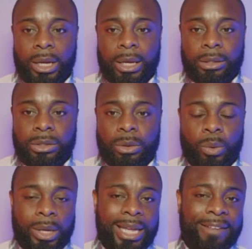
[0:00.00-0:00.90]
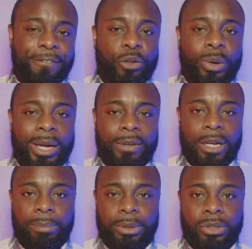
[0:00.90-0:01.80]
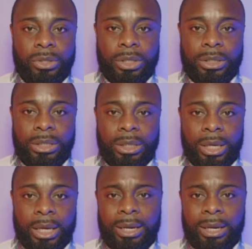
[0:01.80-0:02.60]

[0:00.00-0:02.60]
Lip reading: And so if you have an opportunity,